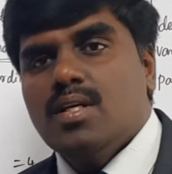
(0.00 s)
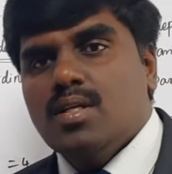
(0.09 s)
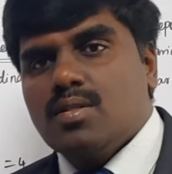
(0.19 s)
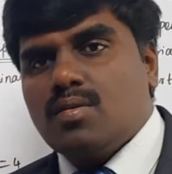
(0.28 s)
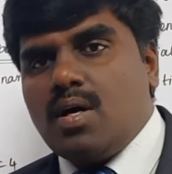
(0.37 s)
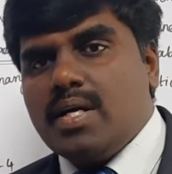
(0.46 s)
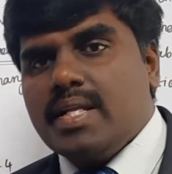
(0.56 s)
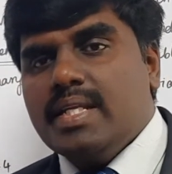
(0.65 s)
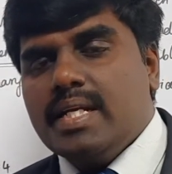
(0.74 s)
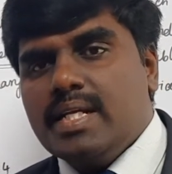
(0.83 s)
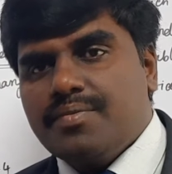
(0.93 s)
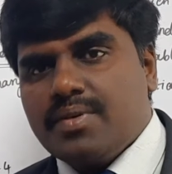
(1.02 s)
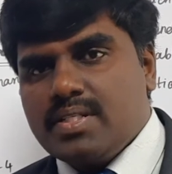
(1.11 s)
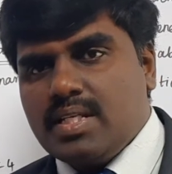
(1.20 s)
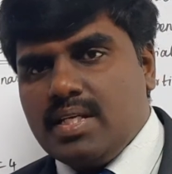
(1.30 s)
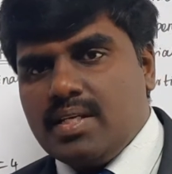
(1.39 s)
So ordinary
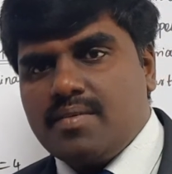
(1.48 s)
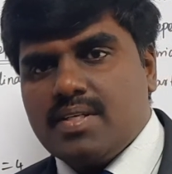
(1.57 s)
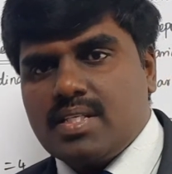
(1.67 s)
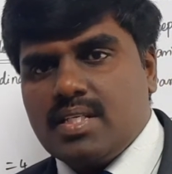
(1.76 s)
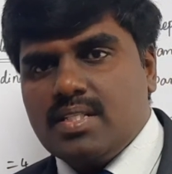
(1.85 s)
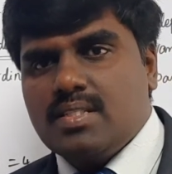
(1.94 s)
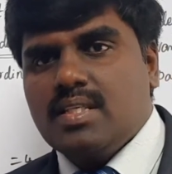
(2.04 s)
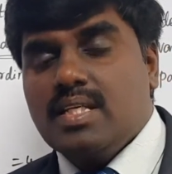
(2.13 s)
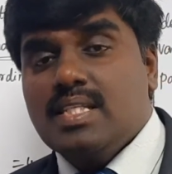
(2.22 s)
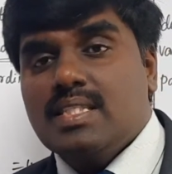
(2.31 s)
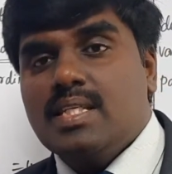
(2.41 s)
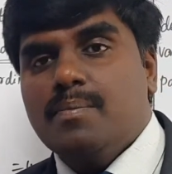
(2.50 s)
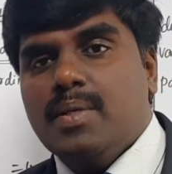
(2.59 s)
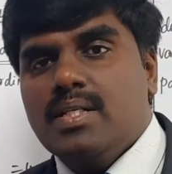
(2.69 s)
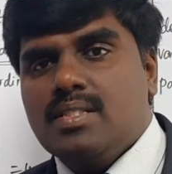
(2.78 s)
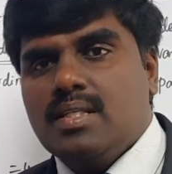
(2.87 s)
differential equations is
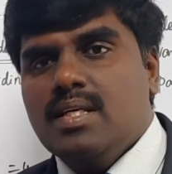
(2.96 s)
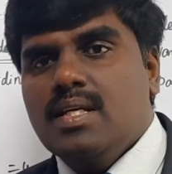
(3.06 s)
depends,